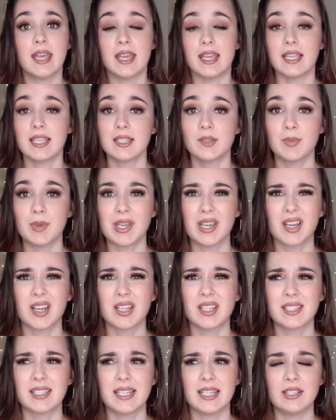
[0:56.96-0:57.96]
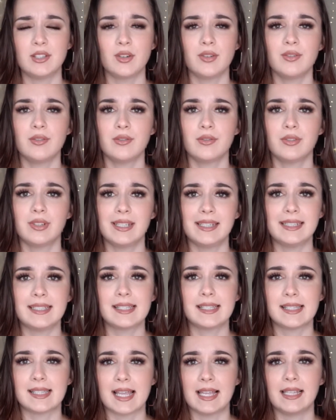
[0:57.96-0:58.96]
is because they don't really
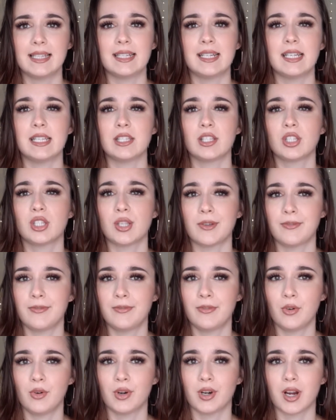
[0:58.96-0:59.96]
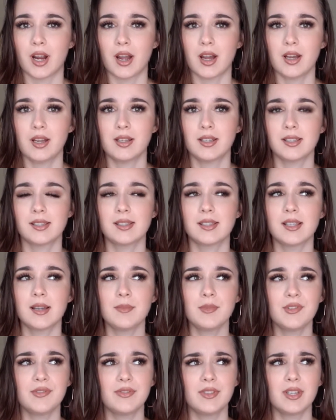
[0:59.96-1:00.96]
sell it in Sephora.
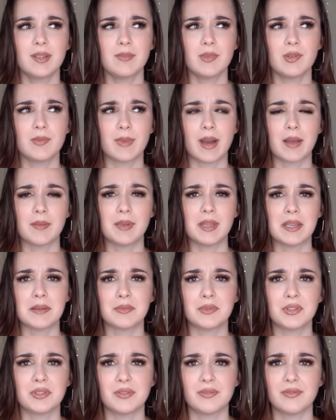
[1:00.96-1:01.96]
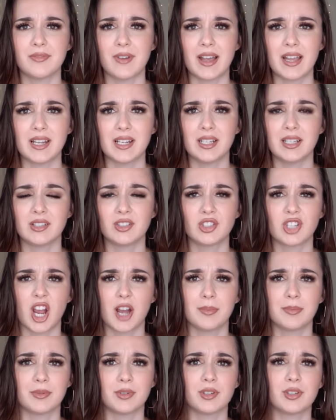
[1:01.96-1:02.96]
Some of them you might be able to find in
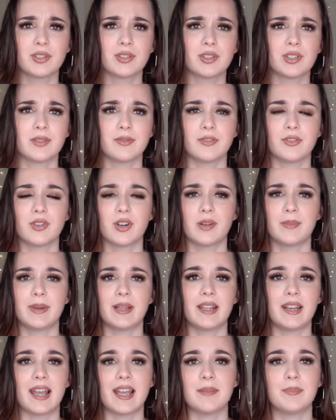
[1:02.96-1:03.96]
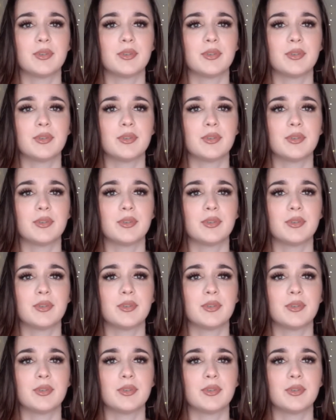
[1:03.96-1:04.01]
Shoppers or Sephora, but I